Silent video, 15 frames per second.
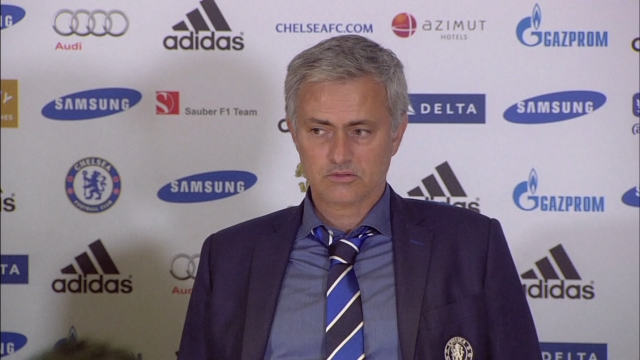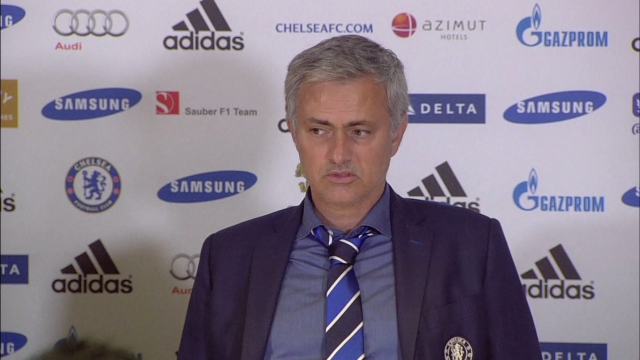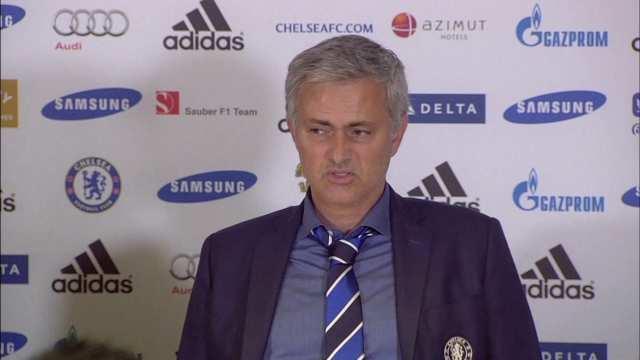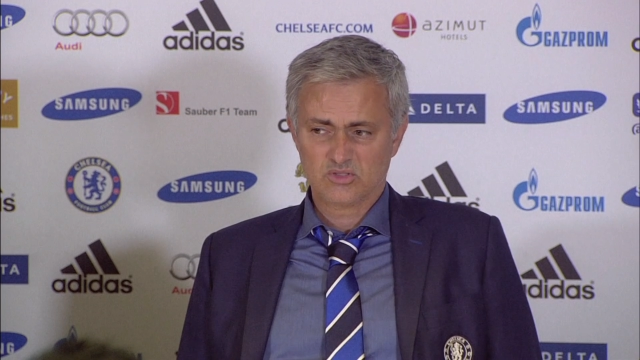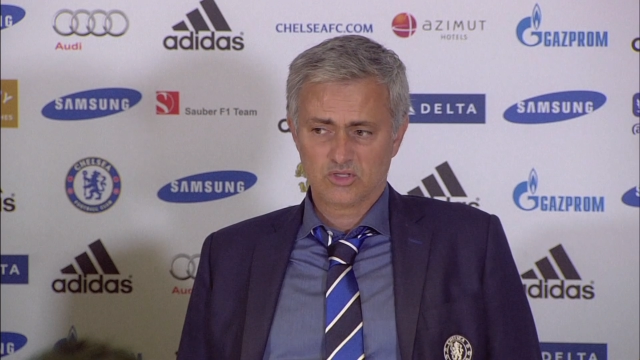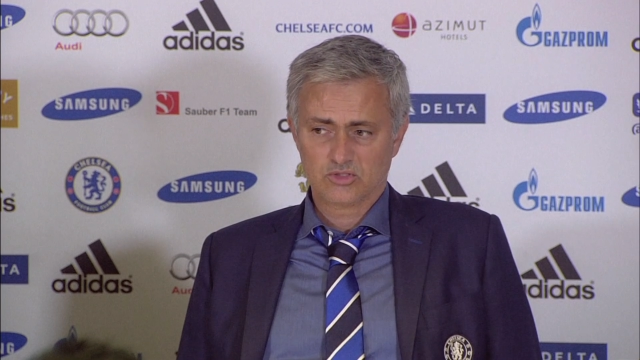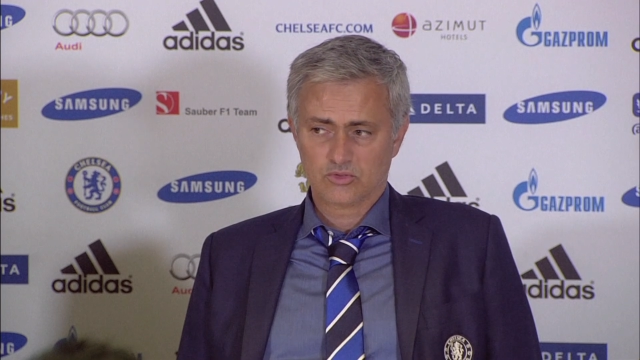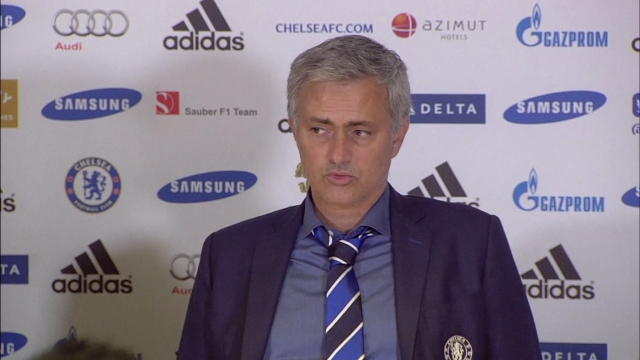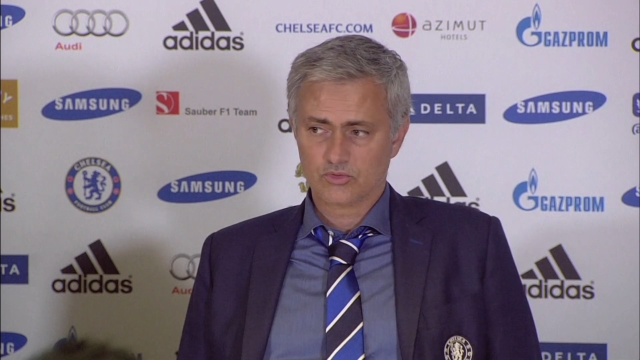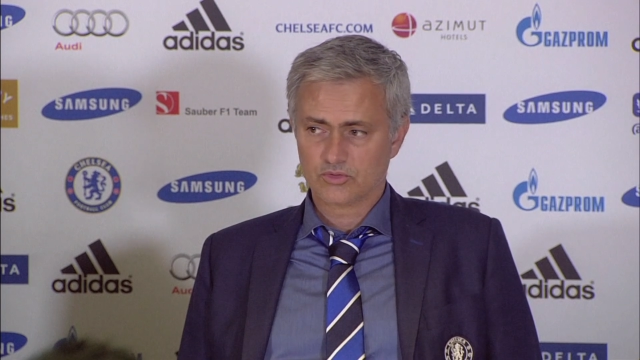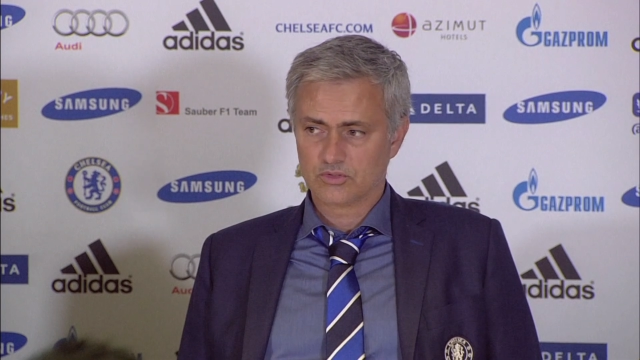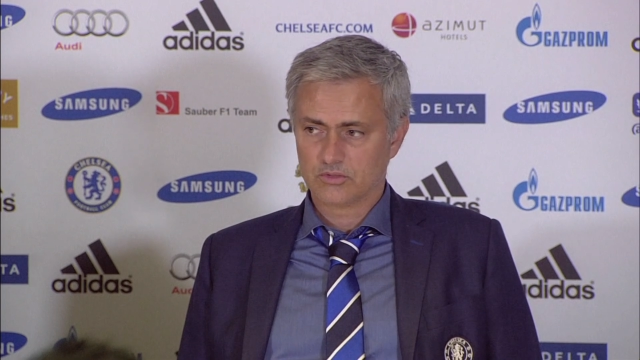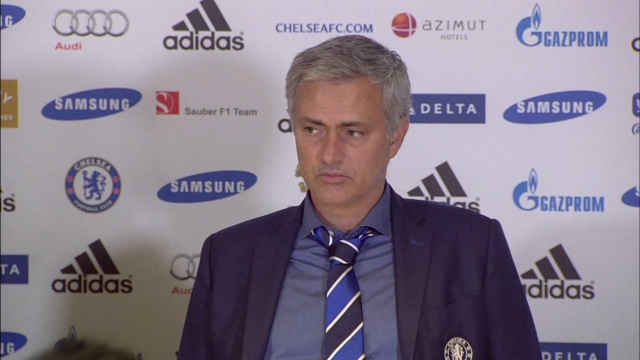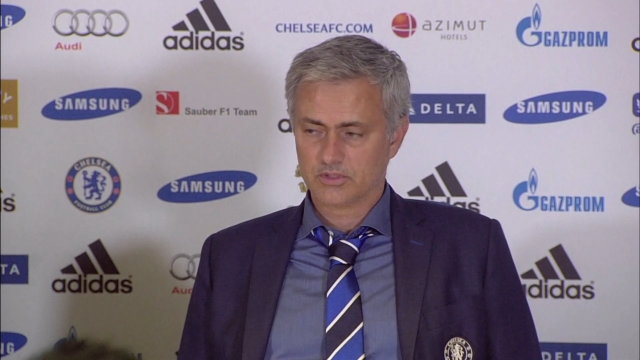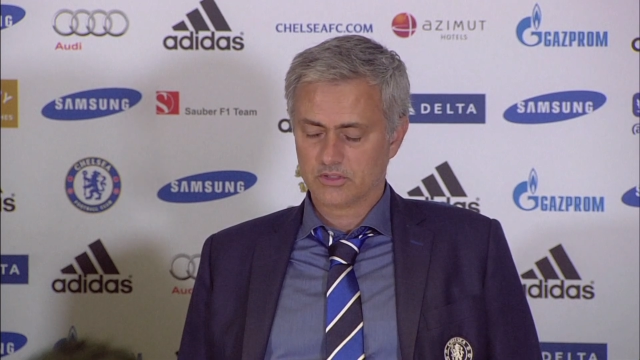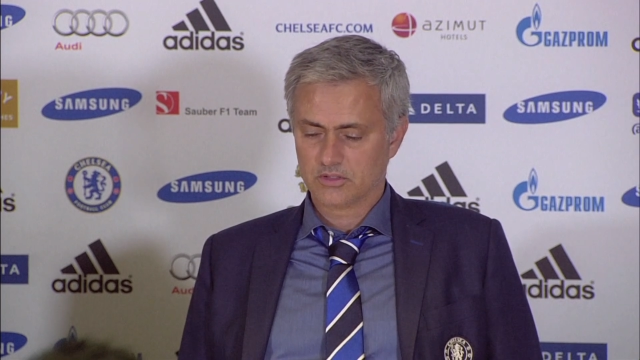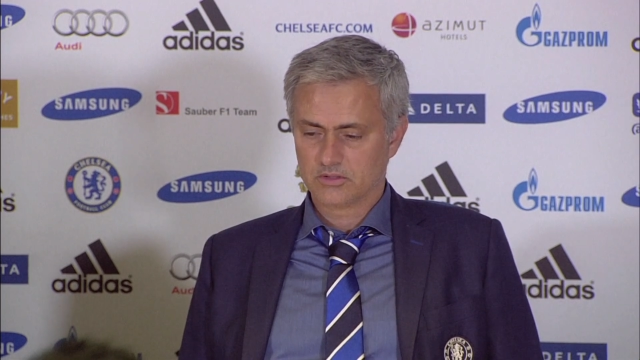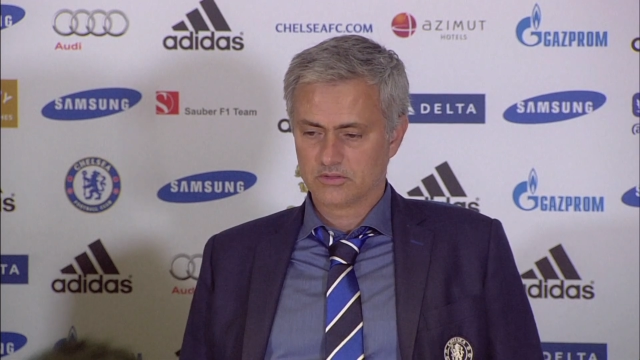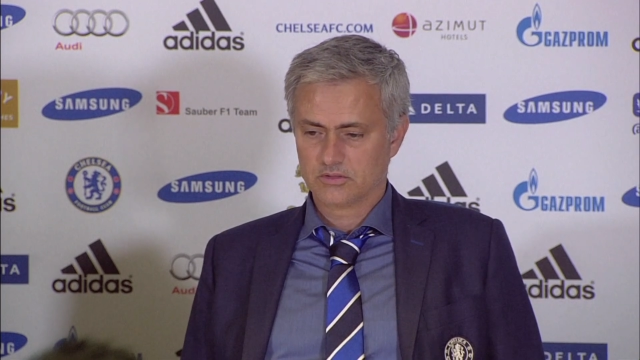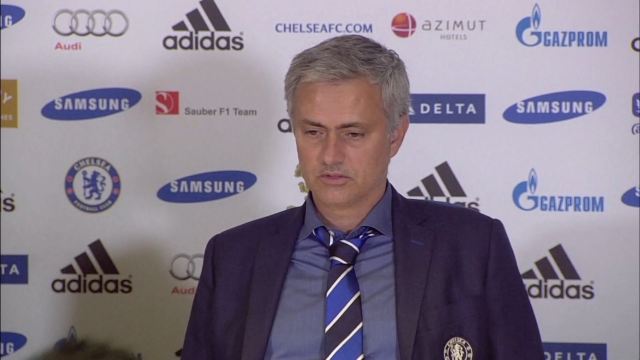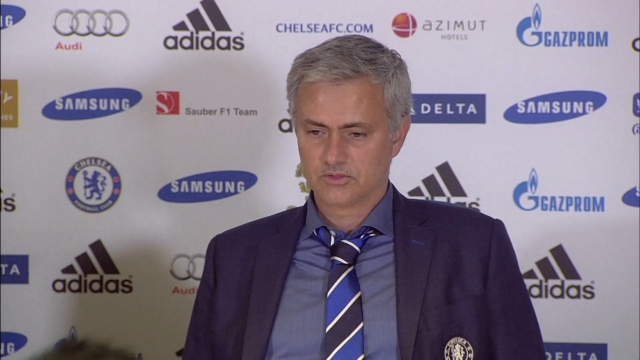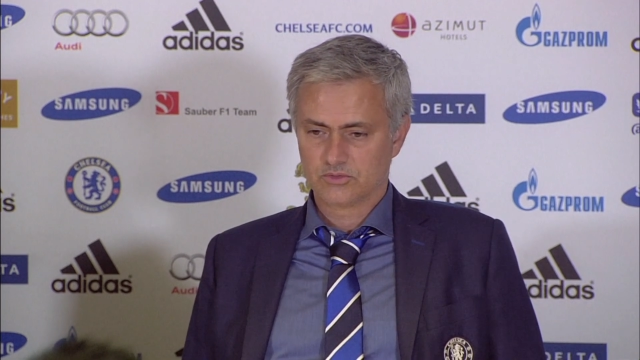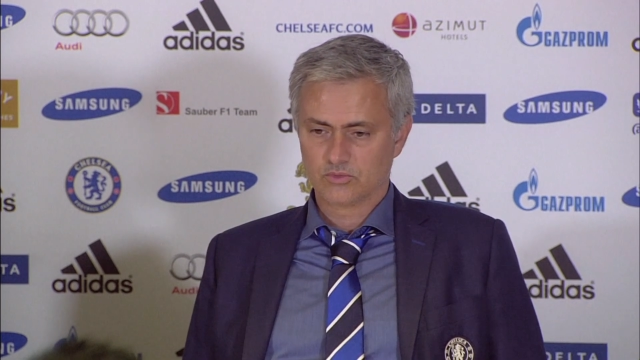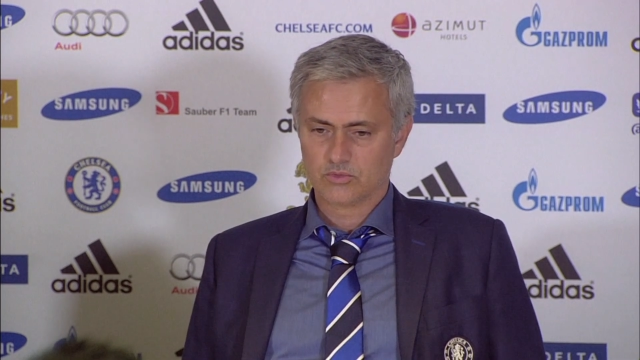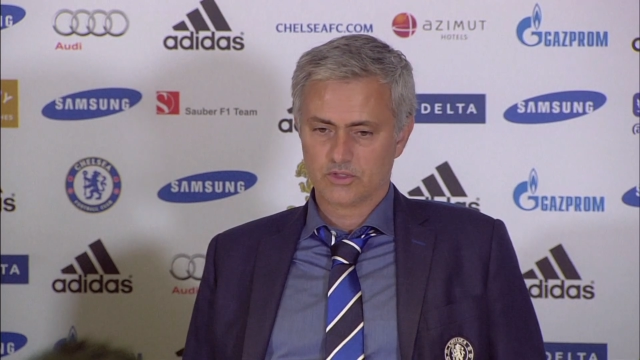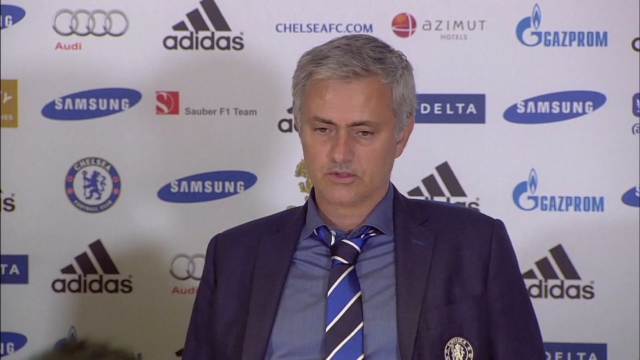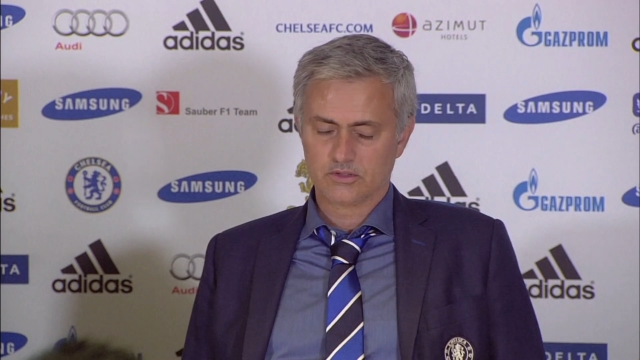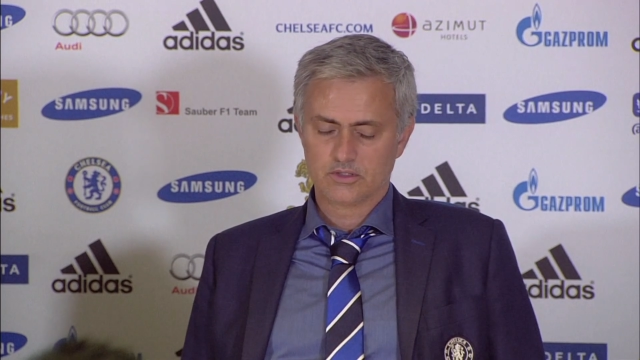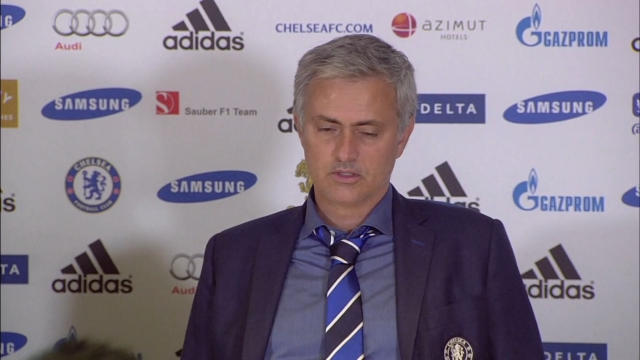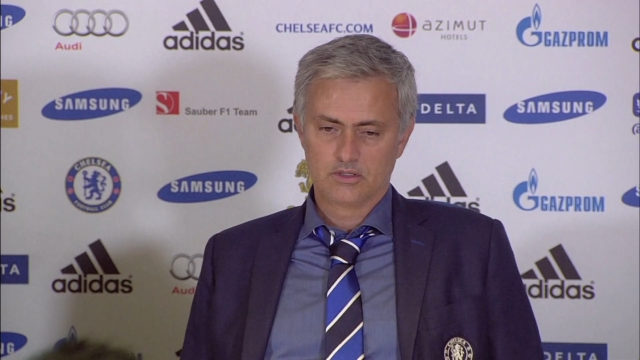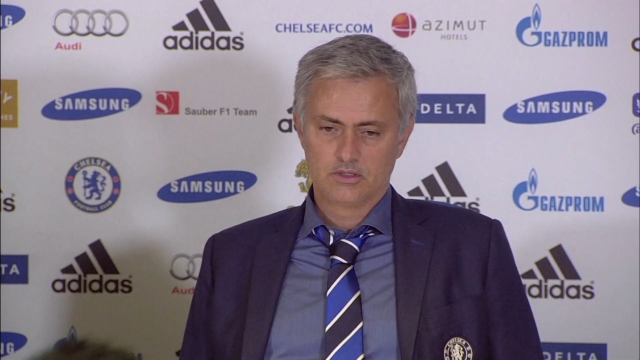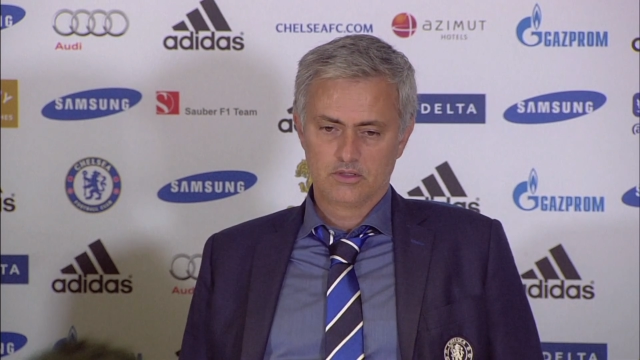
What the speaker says: It's not crucial because it's too early,